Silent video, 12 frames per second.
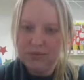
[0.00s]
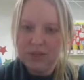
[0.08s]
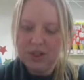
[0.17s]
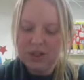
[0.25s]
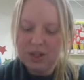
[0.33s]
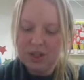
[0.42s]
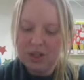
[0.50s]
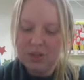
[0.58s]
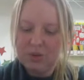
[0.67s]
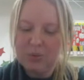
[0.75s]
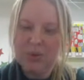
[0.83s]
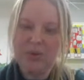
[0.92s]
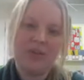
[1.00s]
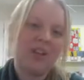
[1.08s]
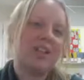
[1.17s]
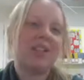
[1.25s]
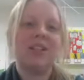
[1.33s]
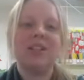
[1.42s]
Check your moon
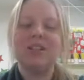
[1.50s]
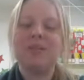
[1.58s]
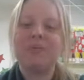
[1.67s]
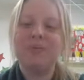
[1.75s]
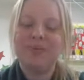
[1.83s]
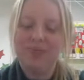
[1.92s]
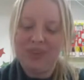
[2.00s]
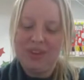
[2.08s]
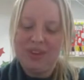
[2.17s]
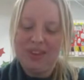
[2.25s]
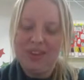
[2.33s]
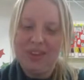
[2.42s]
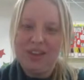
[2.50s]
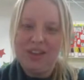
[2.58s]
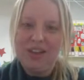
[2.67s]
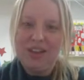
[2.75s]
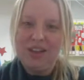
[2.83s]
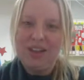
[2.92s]
phases.
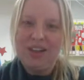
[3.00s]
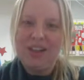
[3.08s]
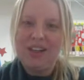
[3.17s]
And